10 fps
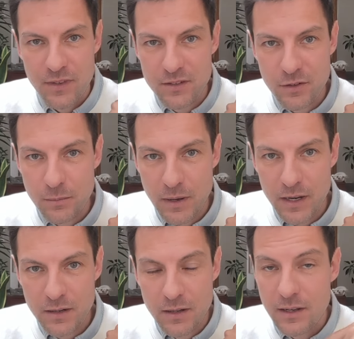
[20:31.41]
It's not
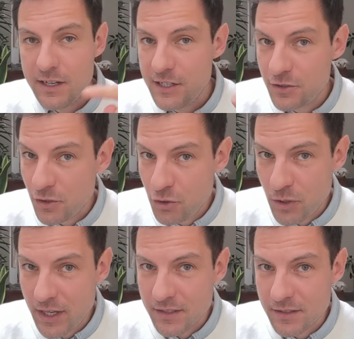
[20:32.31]
mine. It's not
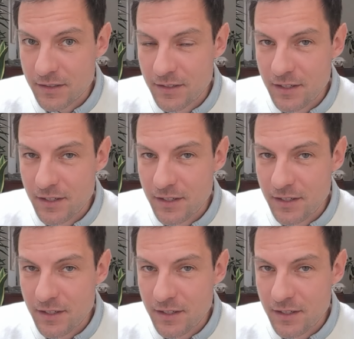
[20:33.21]
your ex,